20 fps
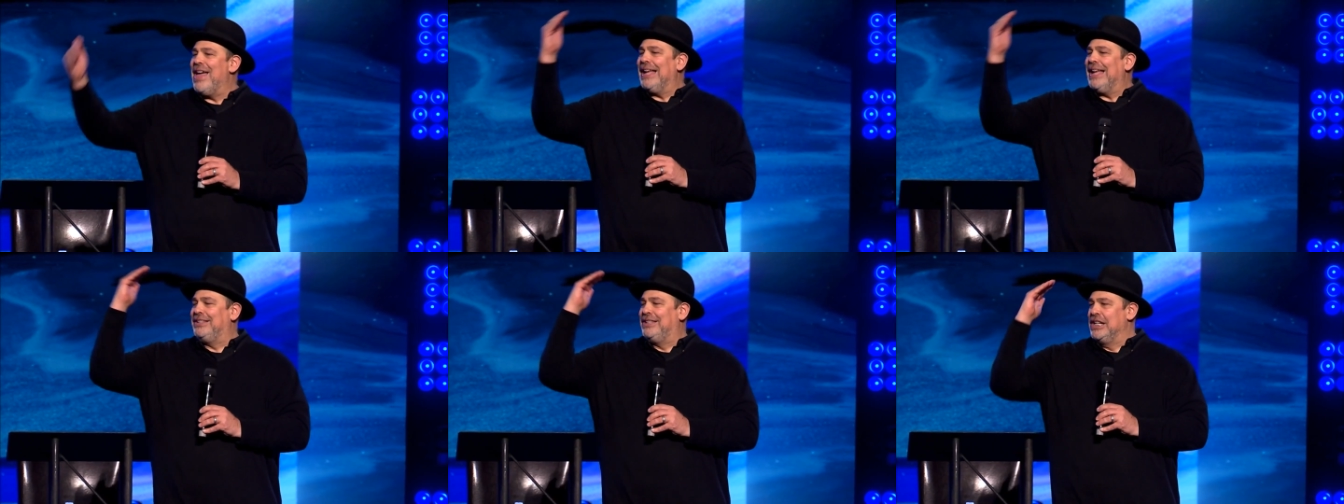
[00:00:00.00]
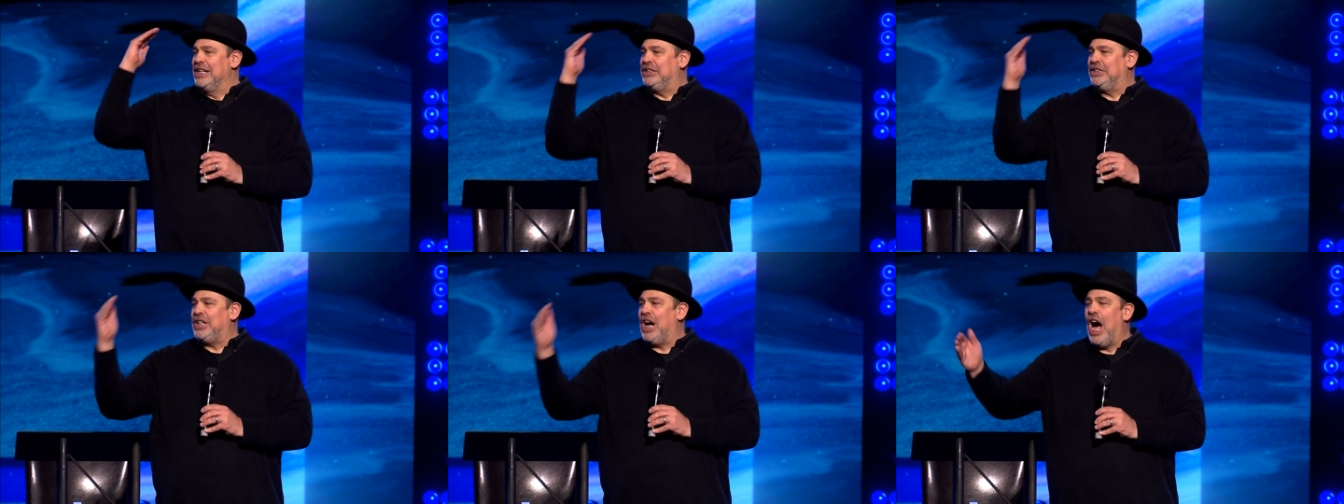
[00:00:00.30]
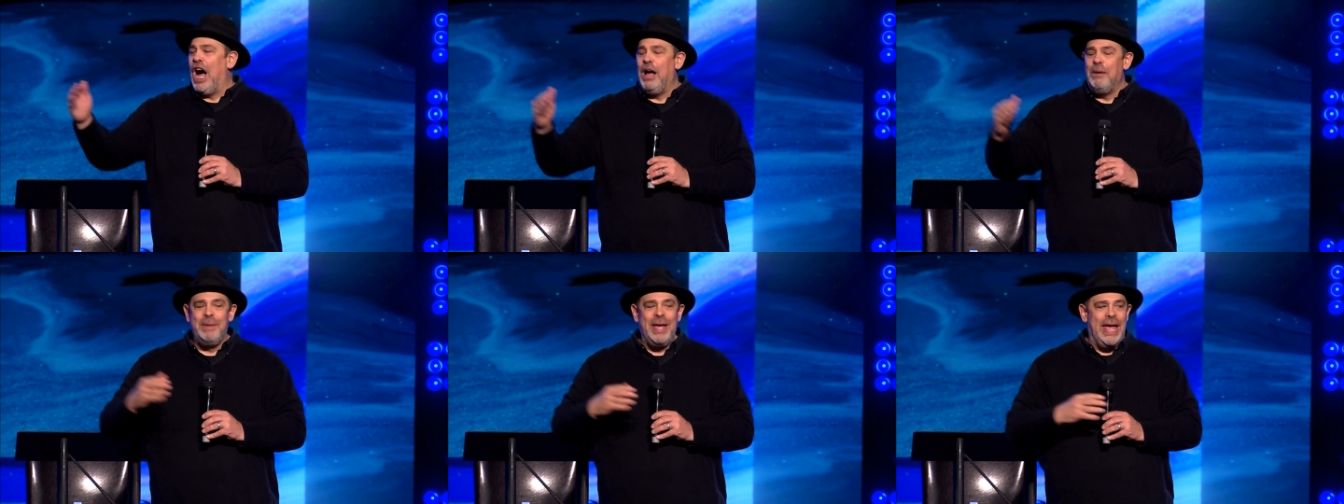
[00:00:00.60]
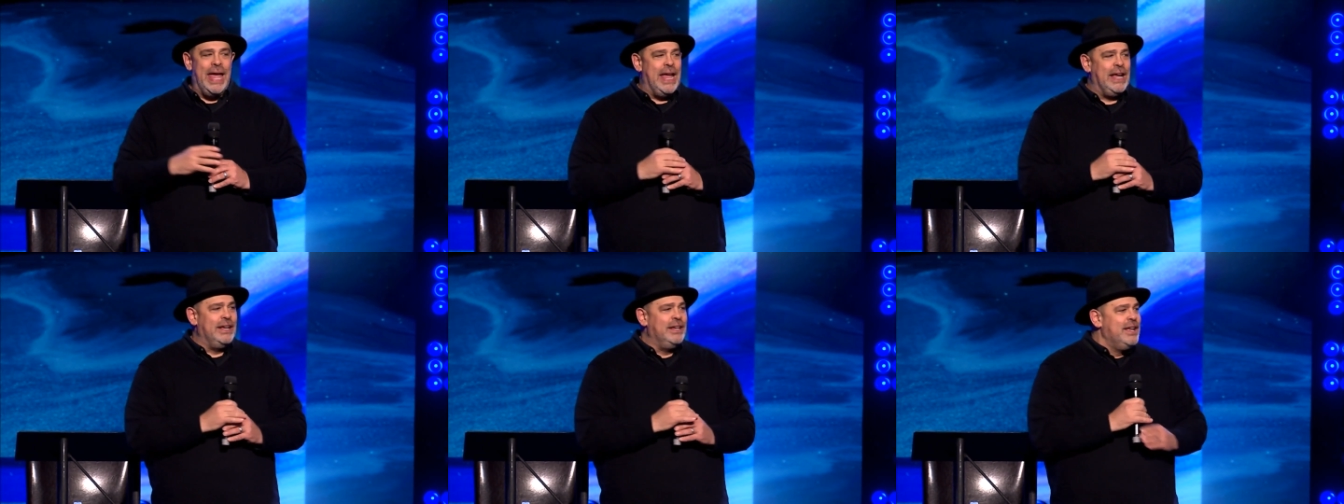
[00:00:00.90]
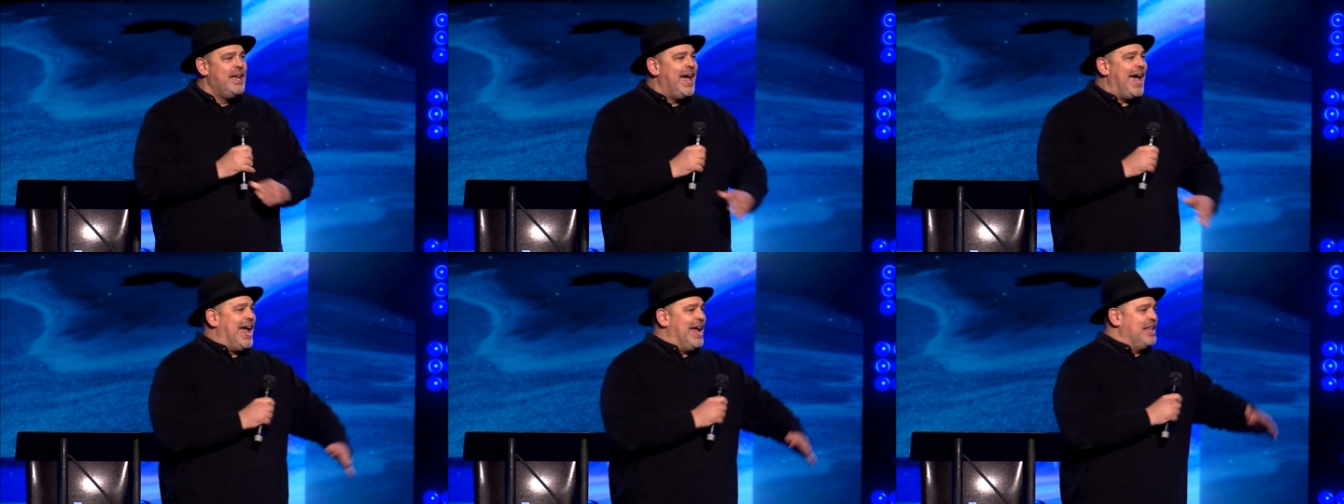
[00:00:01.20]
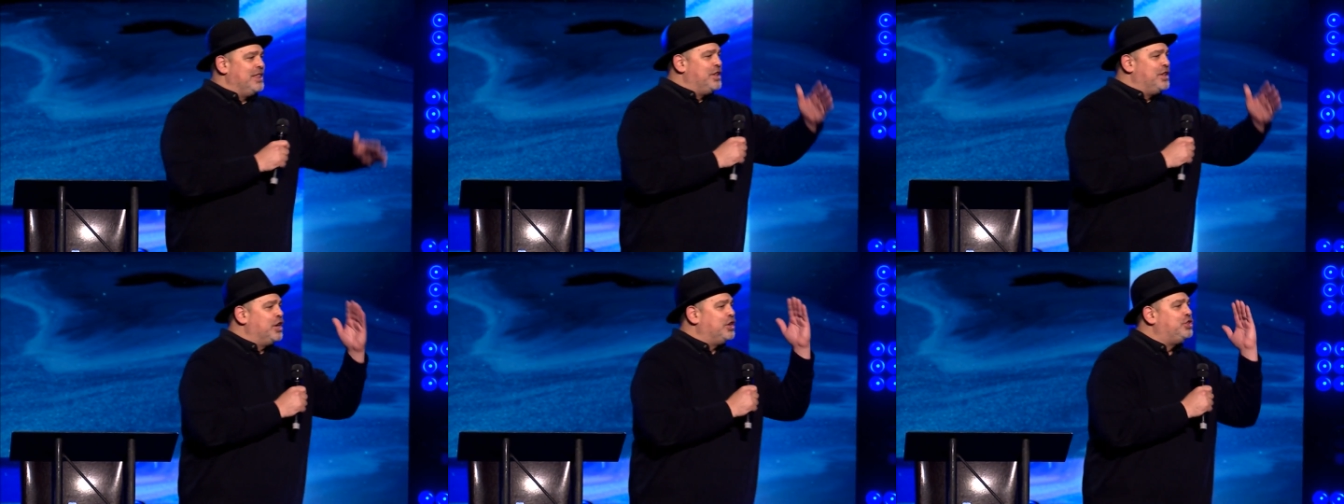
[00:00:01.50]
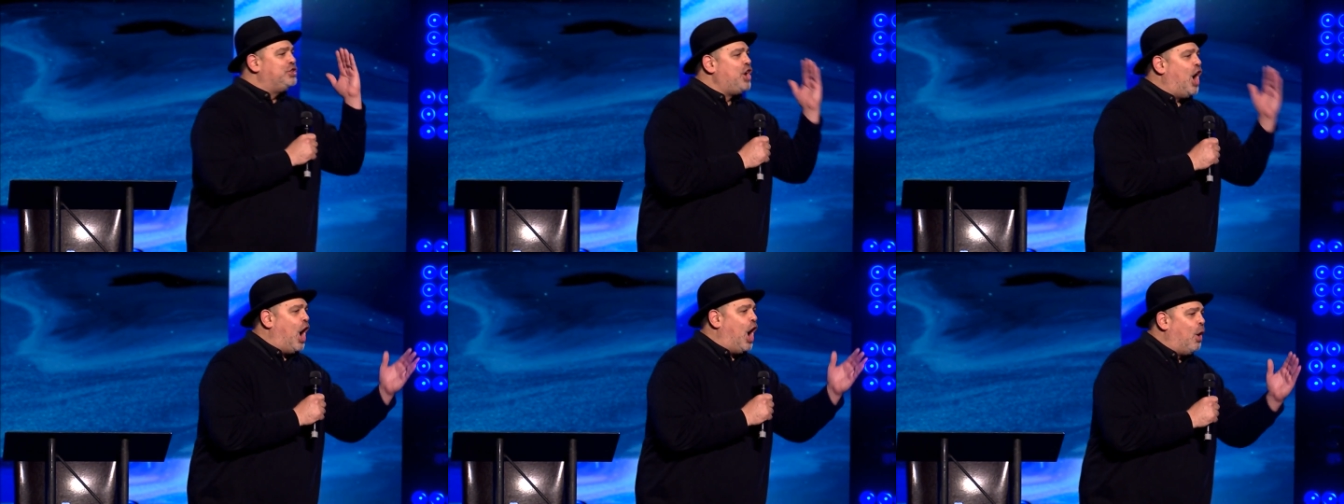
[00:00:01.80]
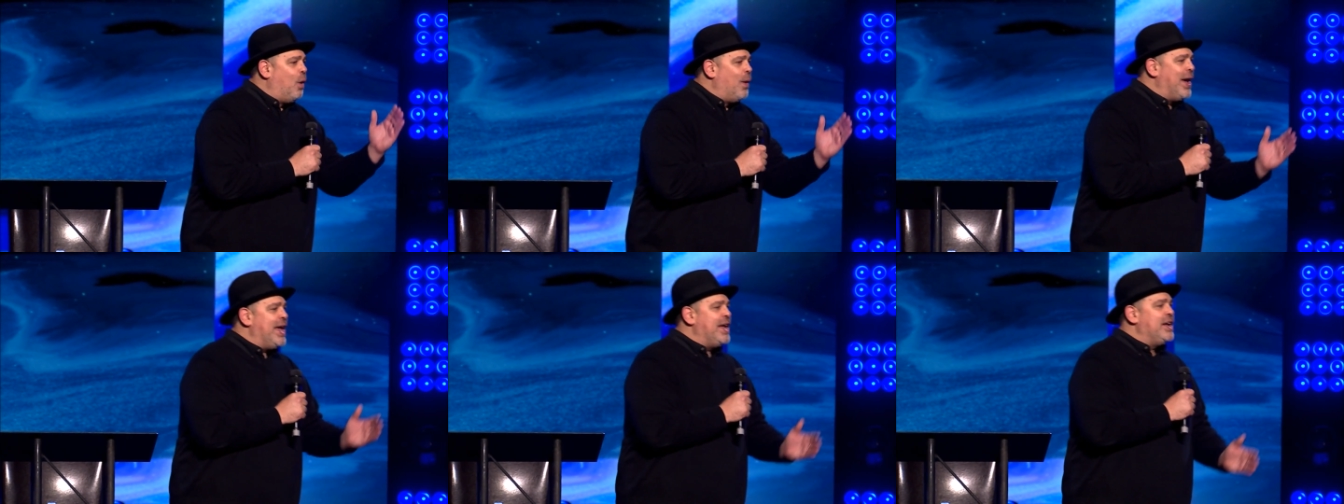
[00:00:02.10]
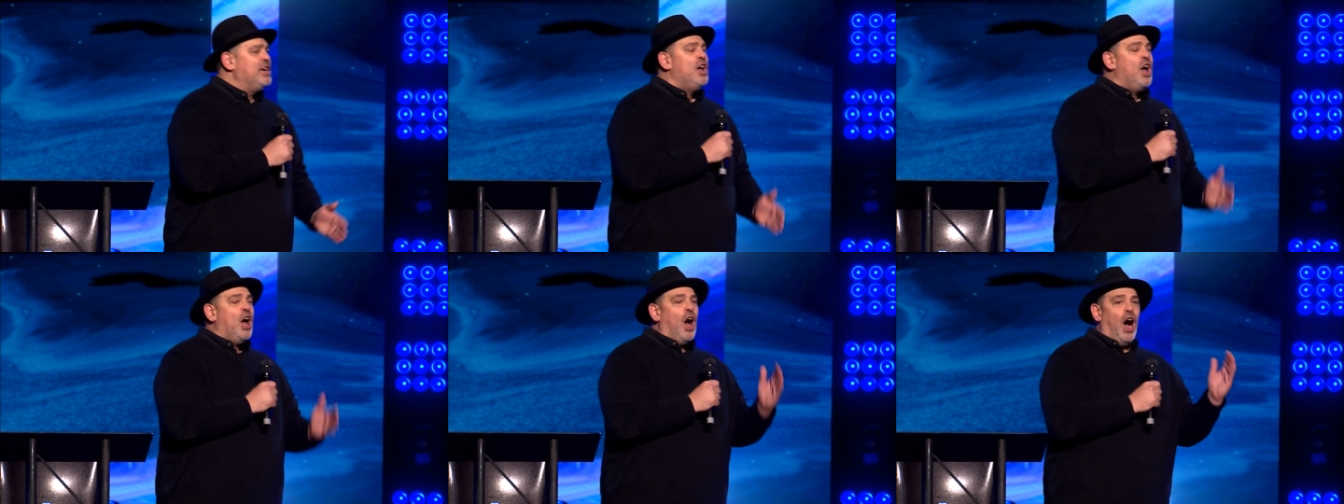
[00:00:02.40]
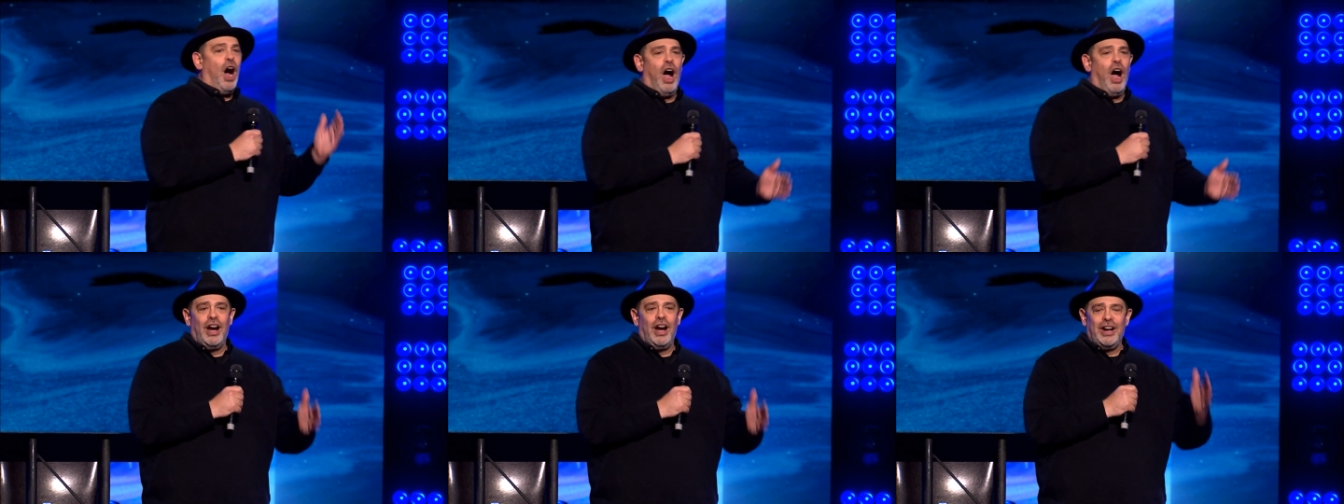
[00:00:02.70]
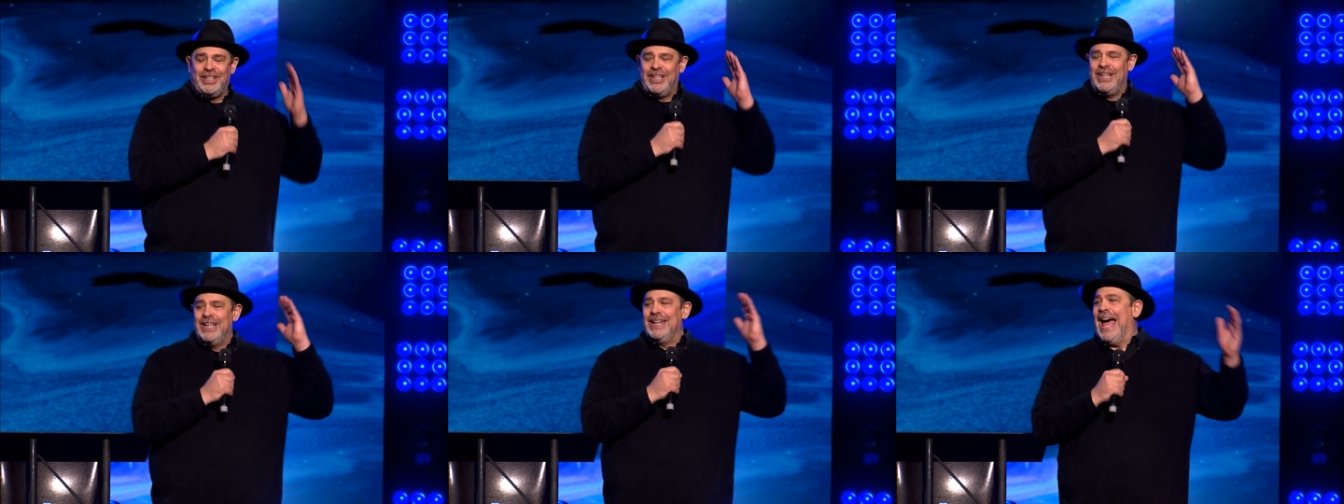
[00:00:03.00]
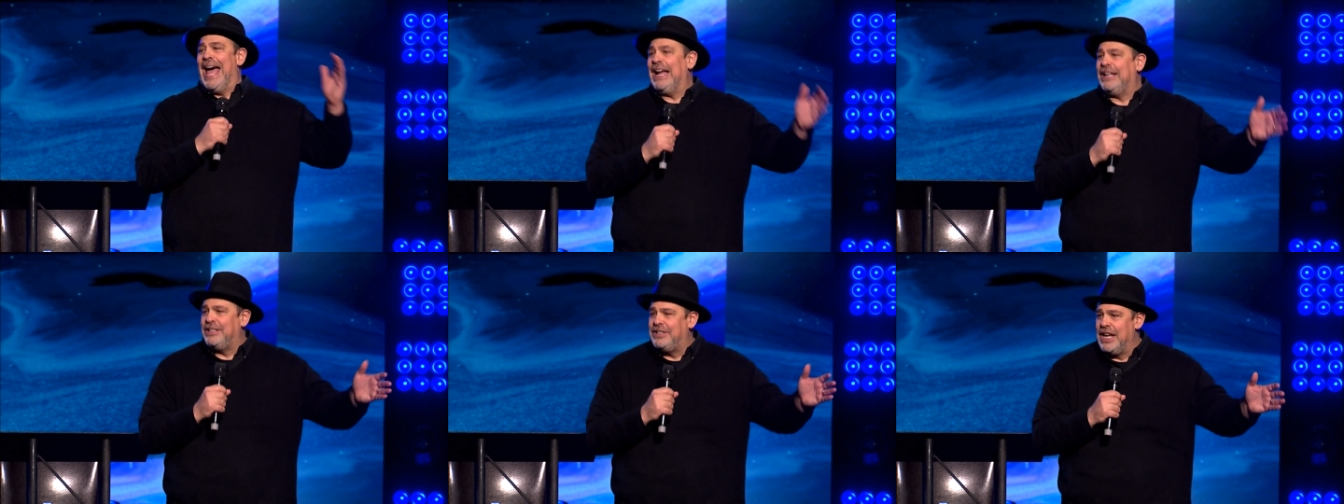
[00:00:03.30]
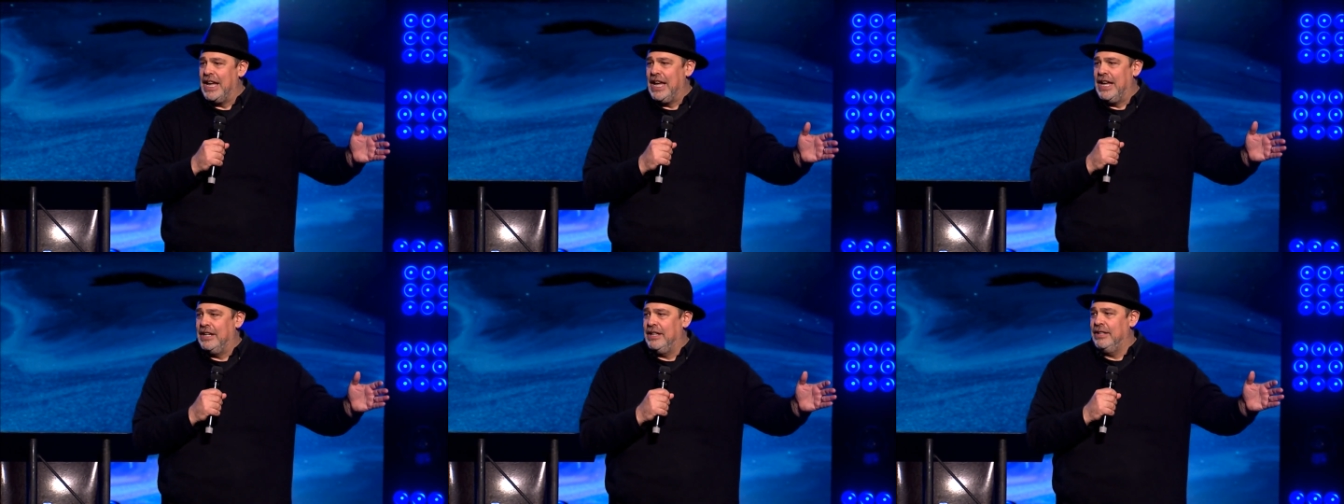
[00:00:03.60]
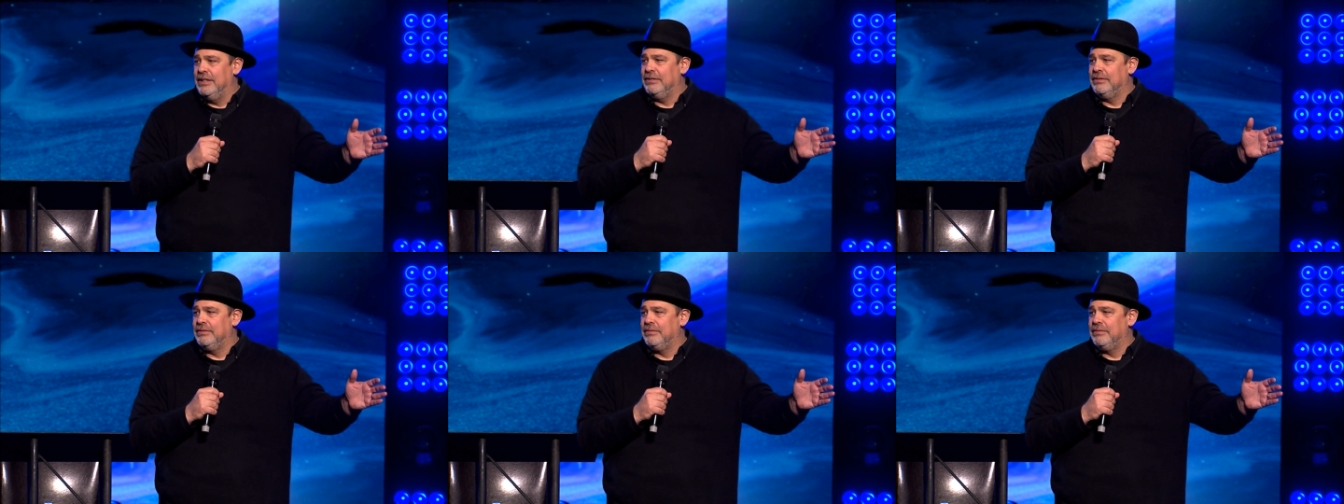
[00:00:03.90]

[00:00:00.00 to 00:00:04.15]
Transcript: that the coming and the going are connected.